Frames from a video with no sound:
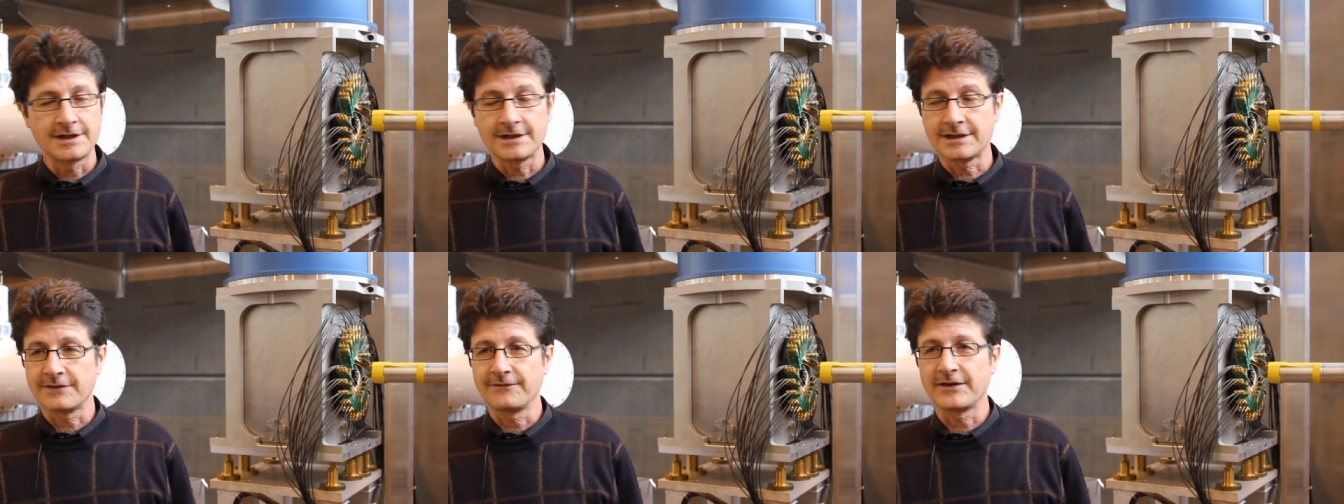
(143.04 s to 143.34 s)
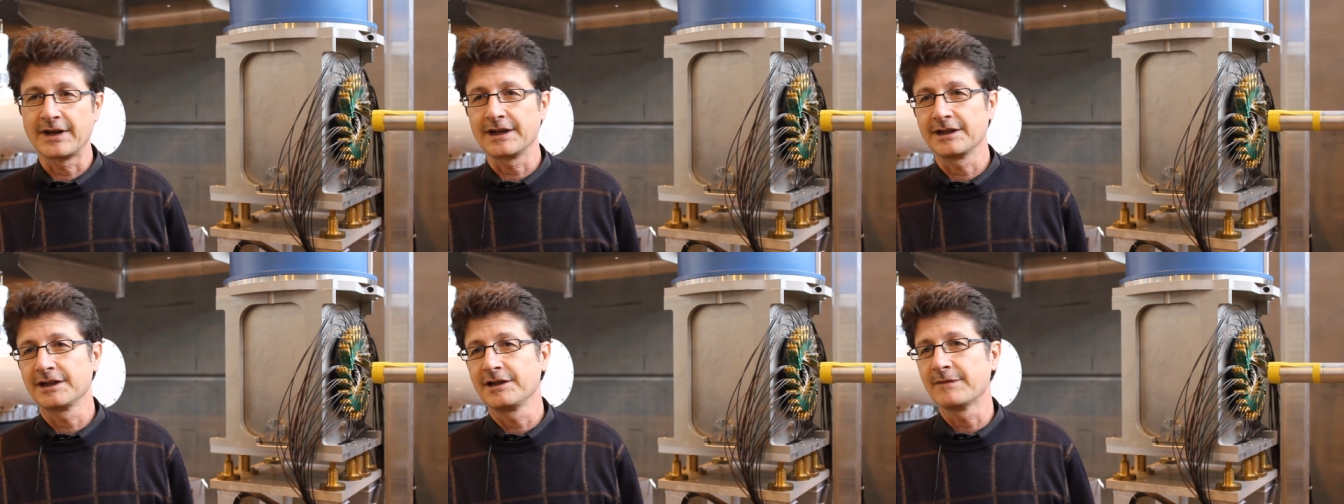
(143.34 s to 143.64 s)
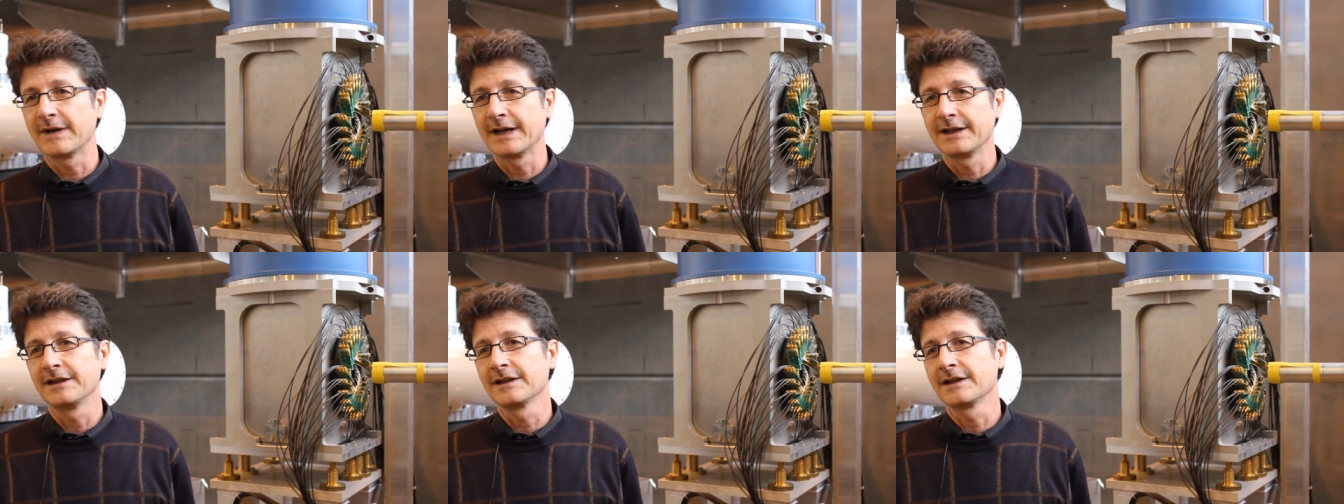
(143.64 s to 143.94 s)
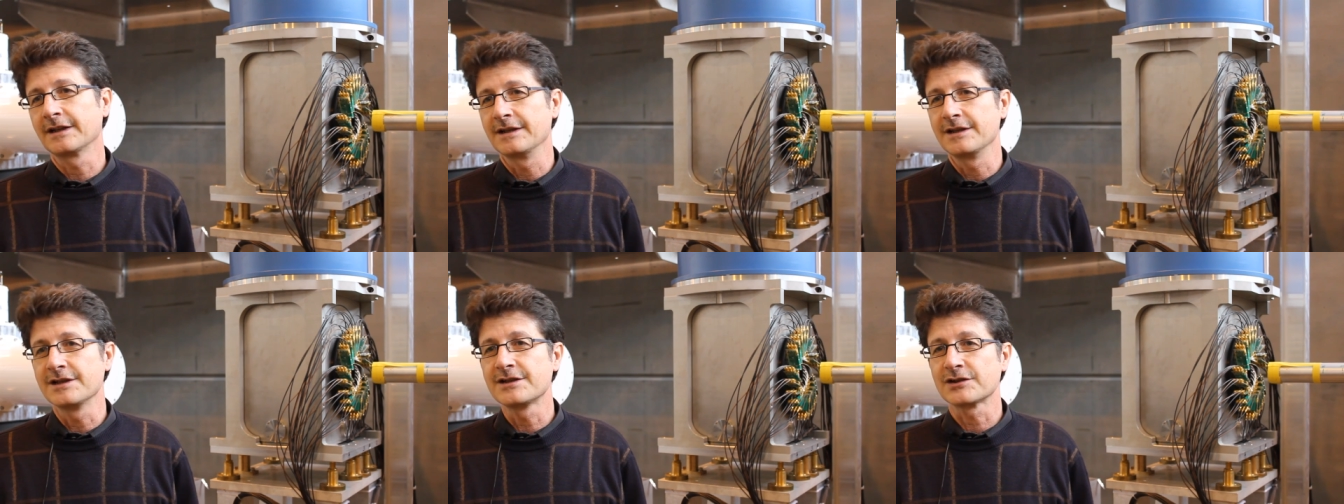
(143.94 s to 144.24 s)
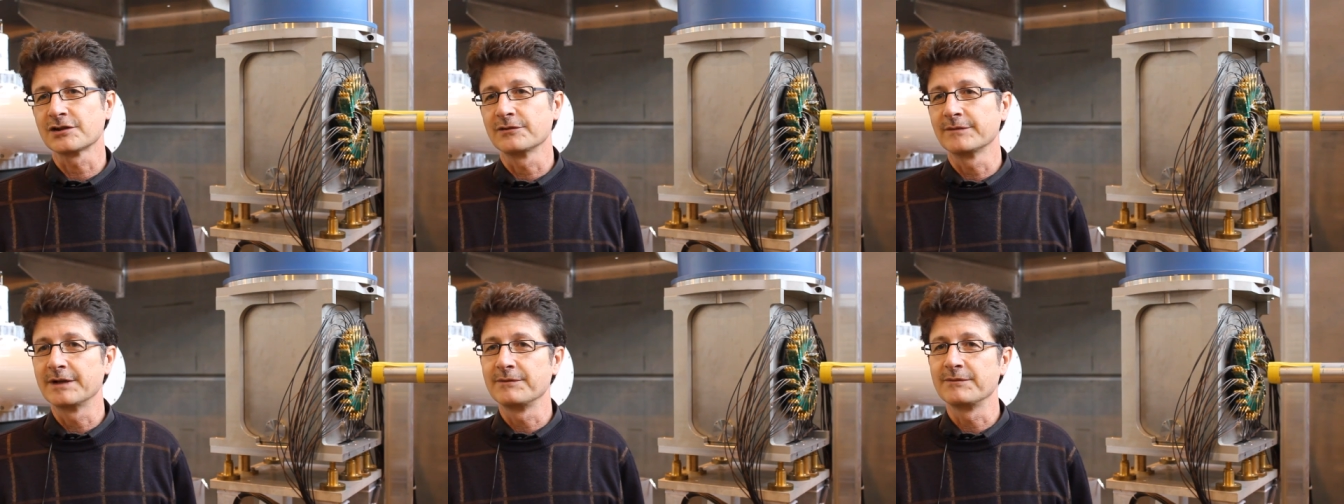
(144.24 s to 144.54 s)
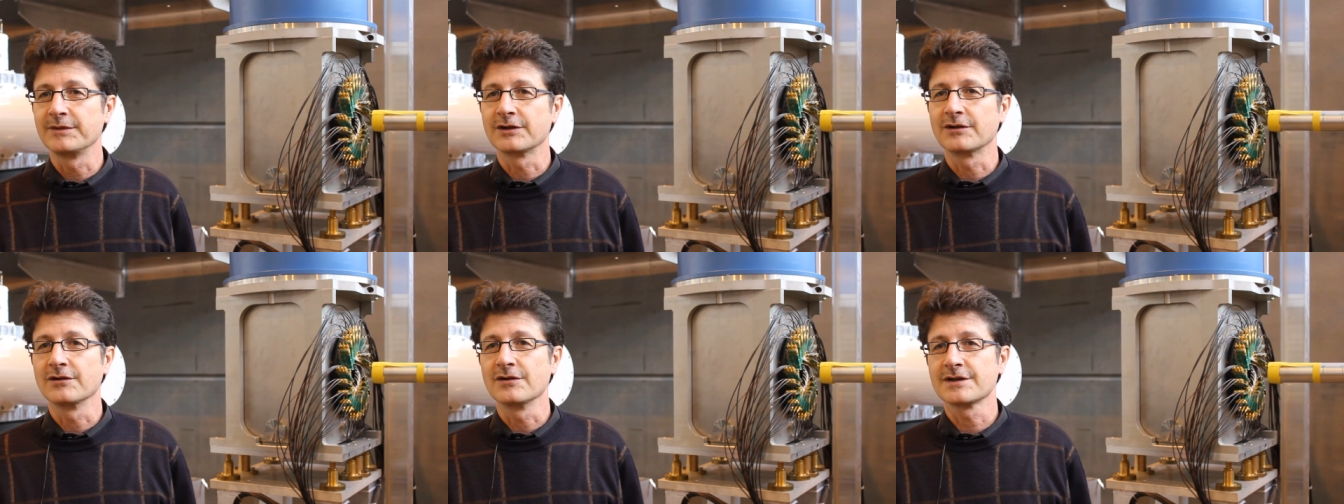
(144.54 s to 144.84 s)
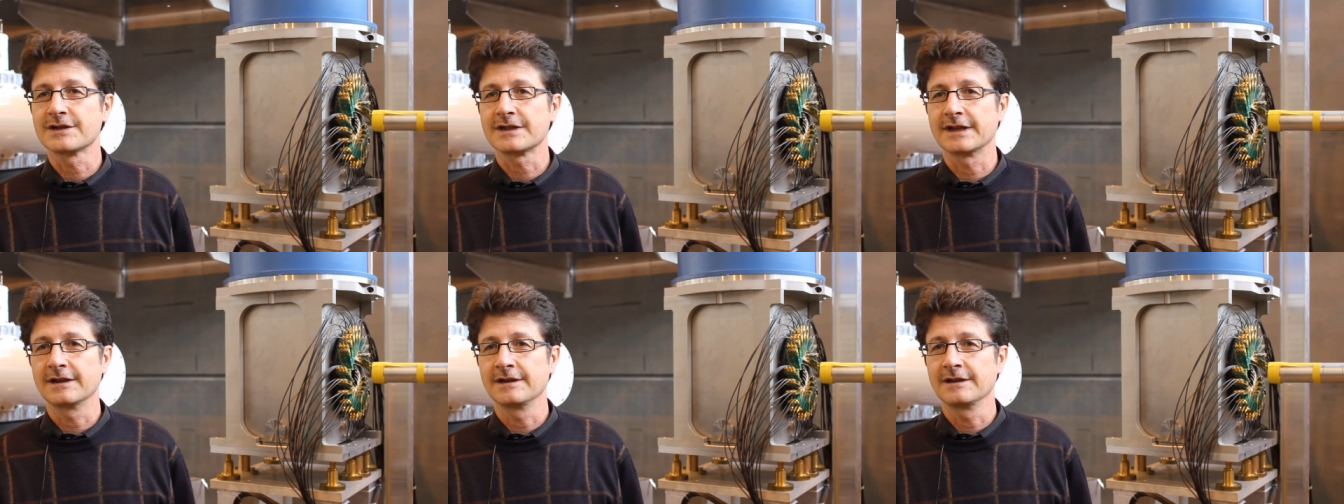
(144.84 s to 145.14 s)
is a very demanding instrument
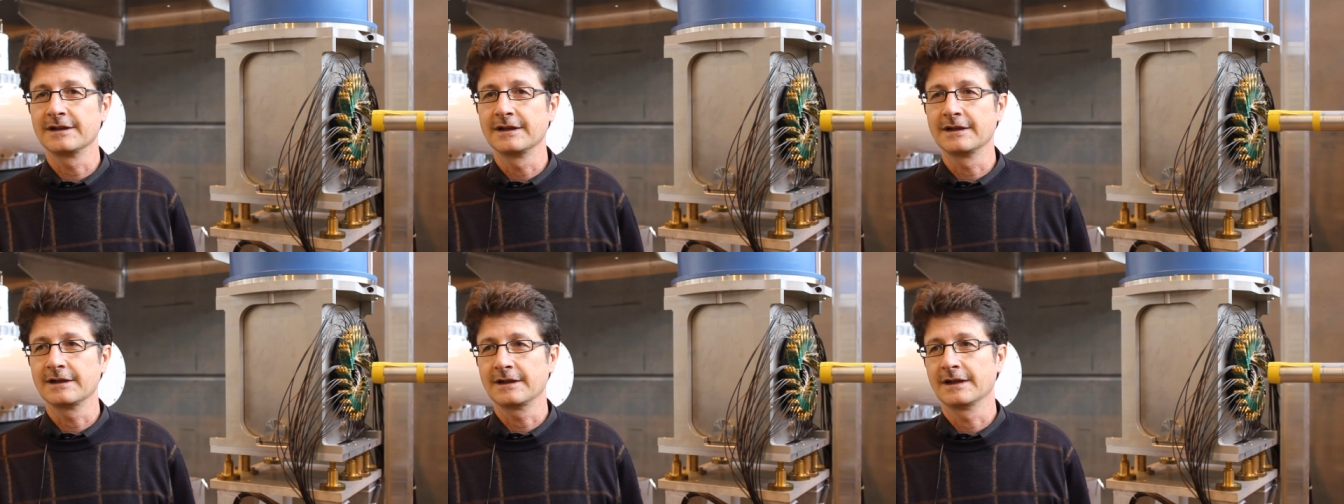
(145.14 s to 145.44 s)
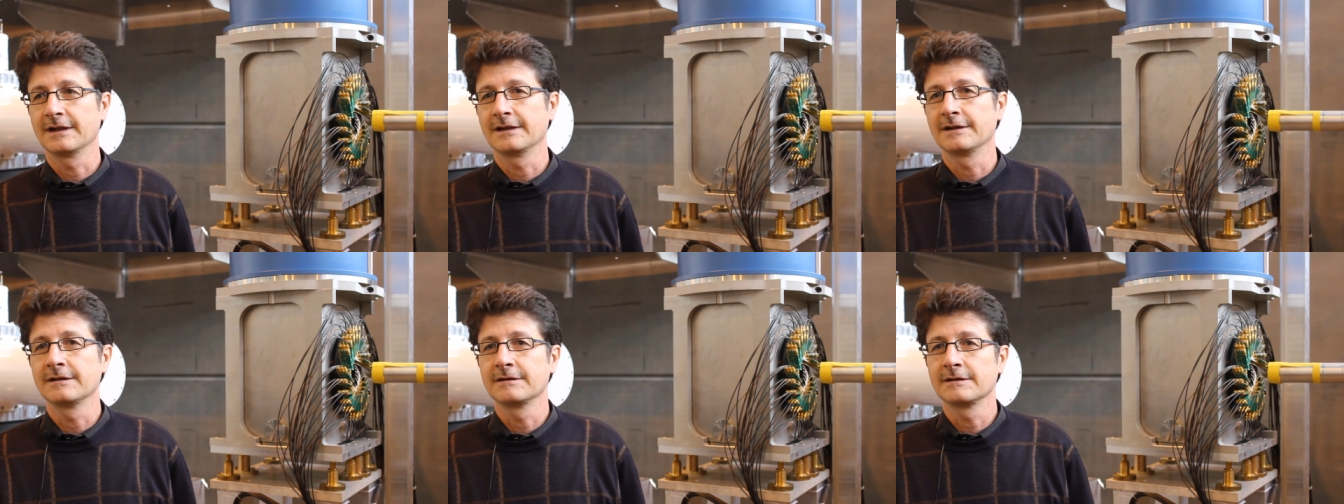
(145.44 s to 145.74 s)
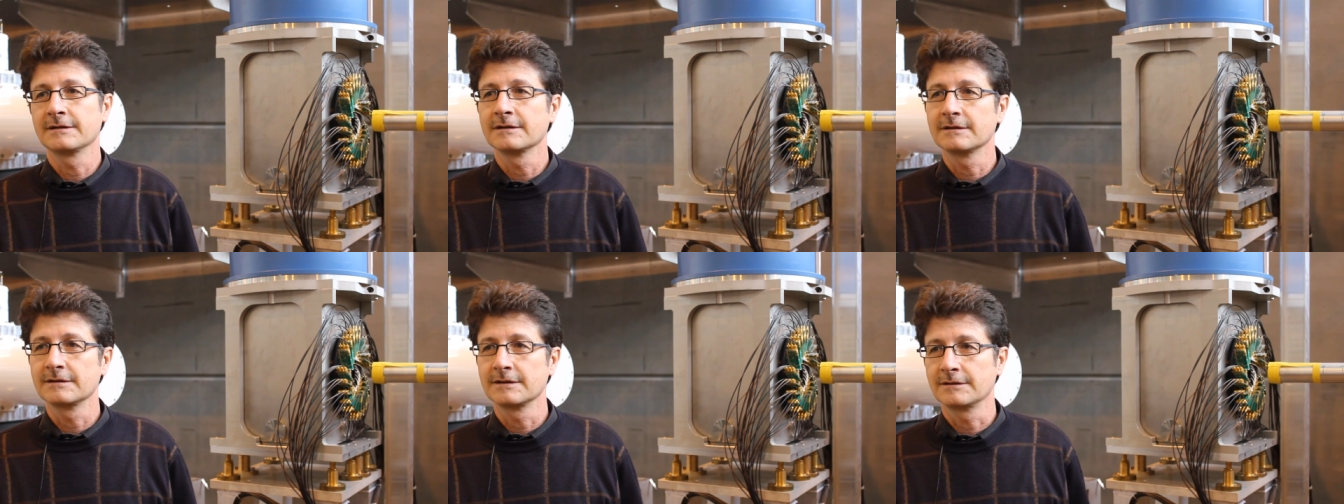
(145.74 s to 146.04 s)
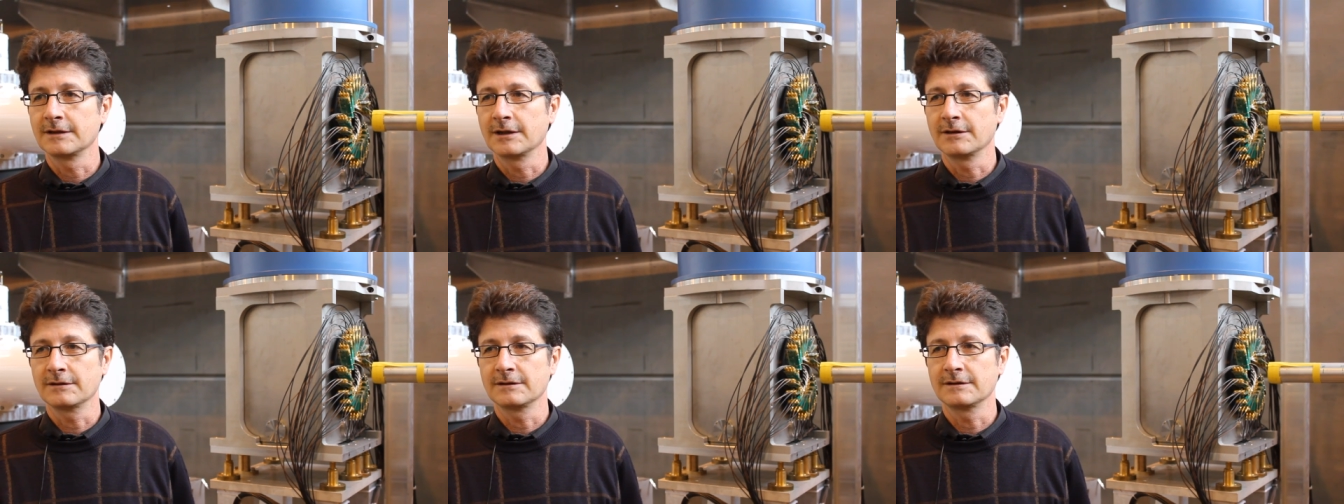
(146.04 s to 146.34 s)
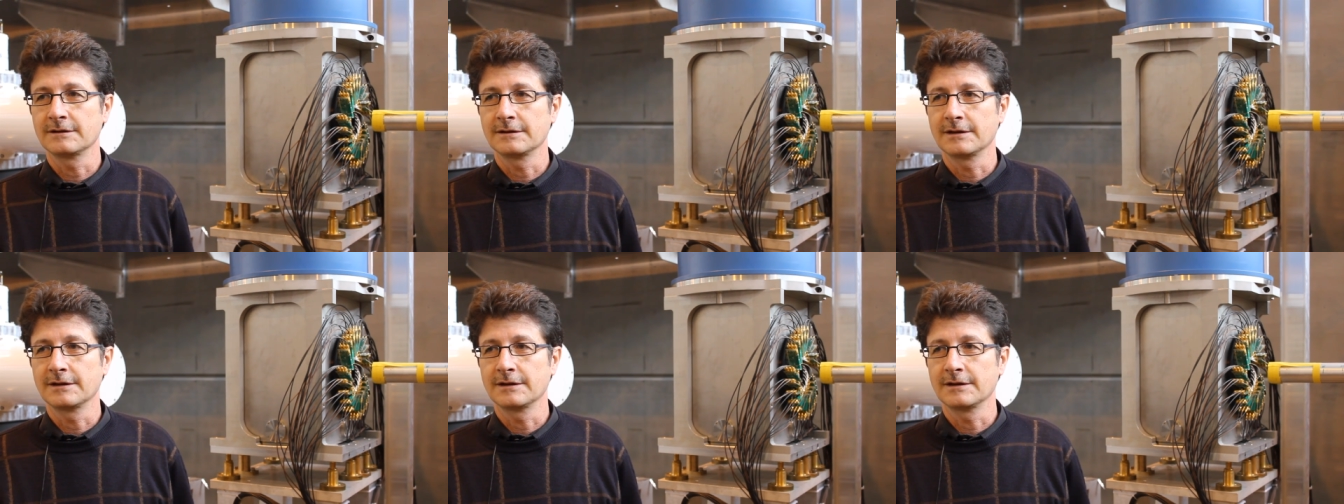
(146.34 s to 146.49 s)
because uh, in, in uh,